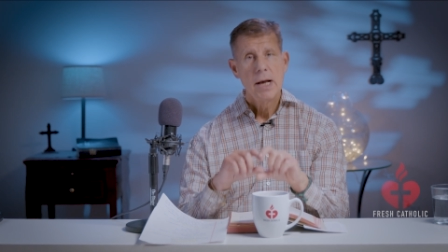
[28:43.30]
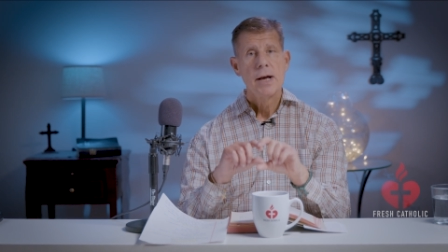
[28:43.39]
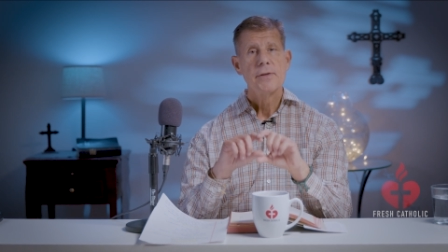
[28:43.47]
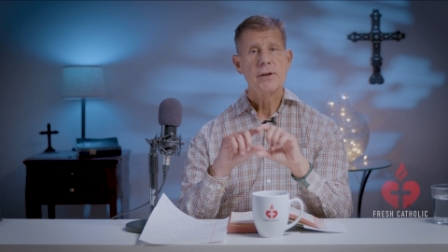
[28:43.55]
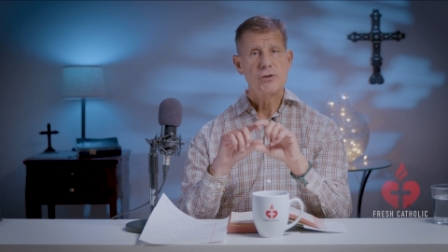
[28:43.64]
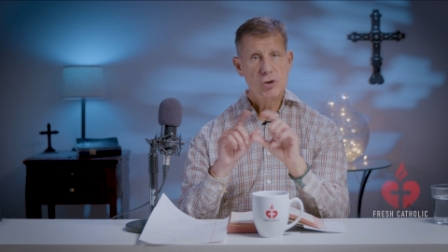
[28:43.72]

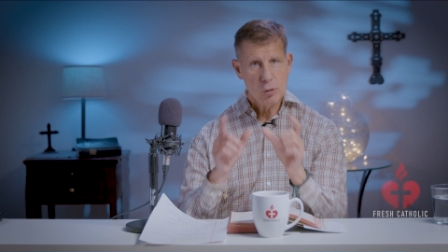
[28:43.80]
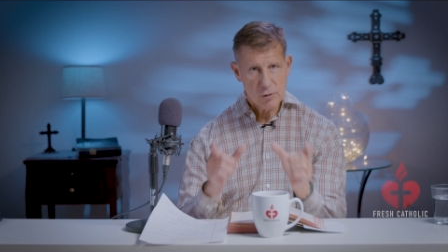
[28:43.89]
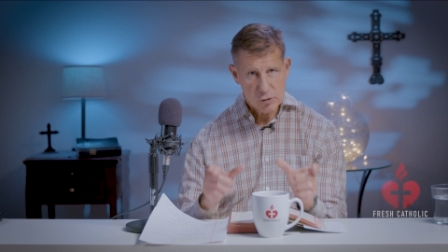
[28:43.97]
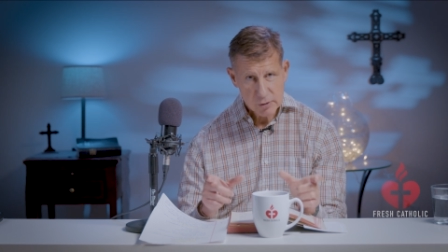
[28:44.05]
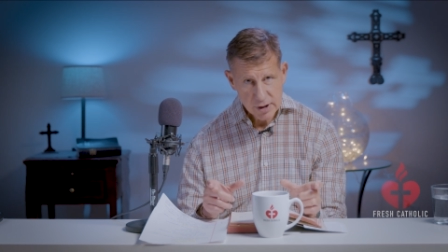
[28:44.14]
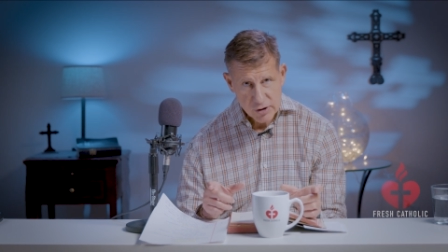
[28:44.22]
the
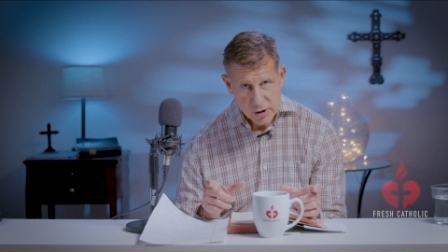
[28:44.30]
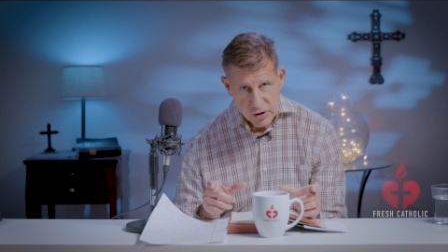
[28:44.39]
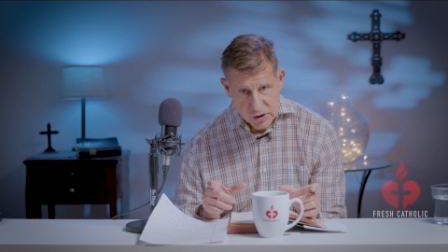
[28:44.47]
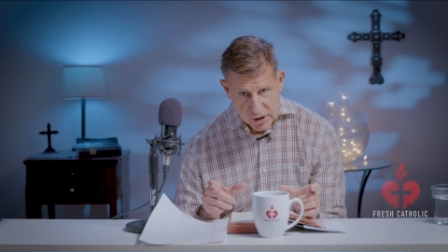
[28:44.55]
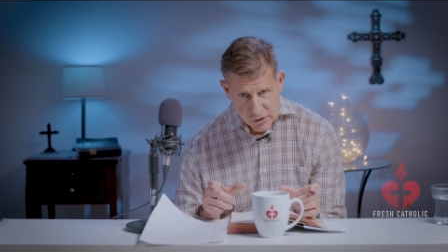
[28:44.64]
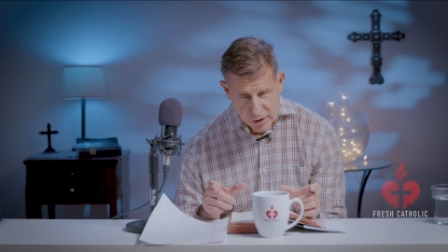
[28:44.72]
Jewish religious
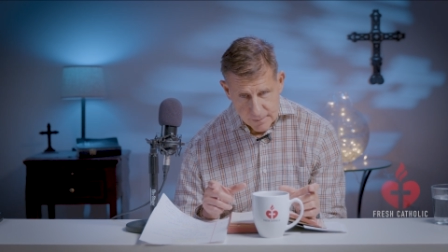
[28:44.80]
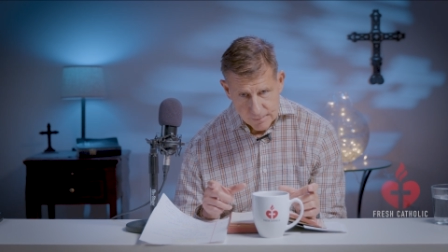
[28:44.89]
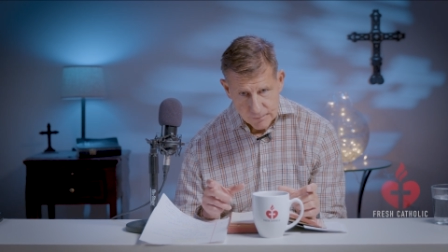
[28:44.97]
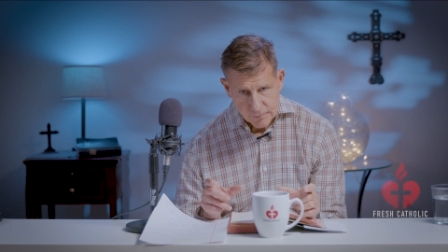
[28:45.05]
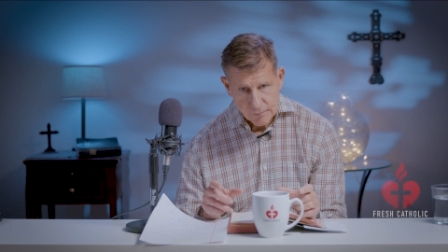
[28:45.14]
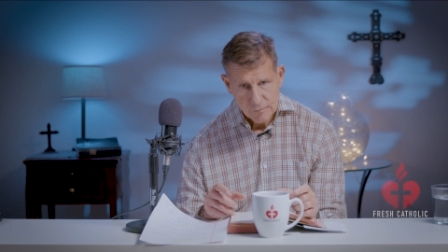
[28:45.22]
system,
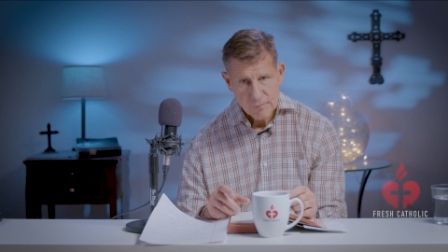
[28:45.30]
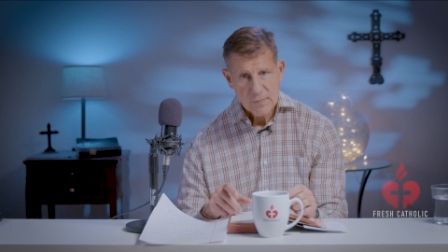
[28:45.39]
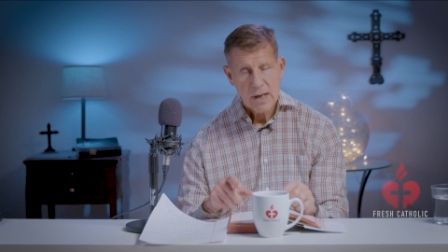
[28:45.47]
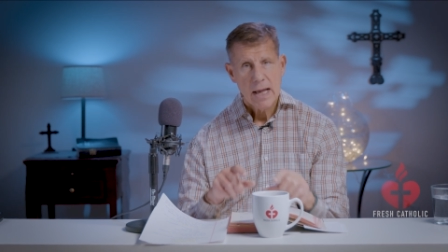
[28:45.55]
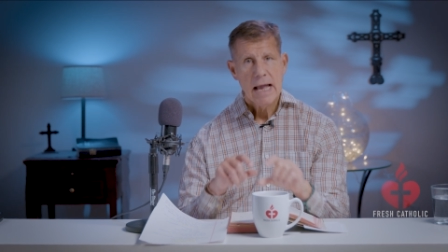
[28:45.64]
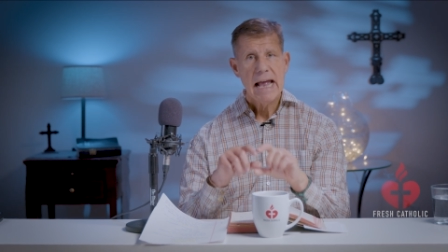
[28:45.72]

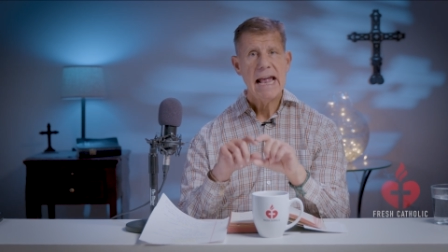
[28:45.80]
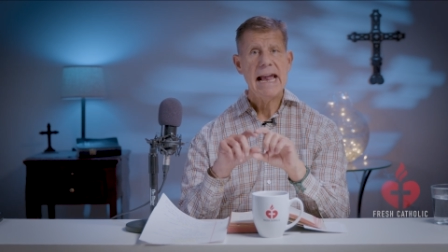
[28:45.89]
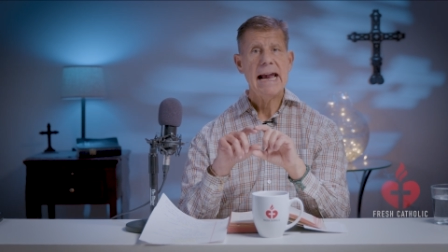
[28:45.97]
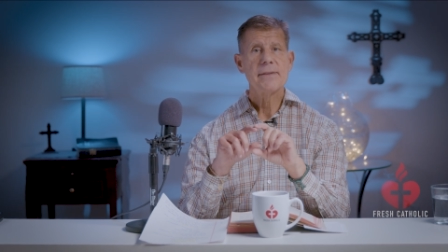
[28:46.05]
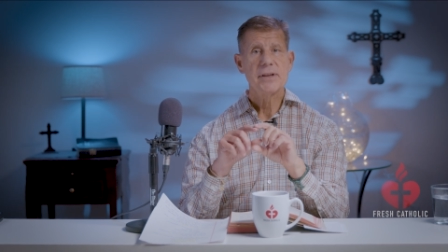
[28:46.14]
and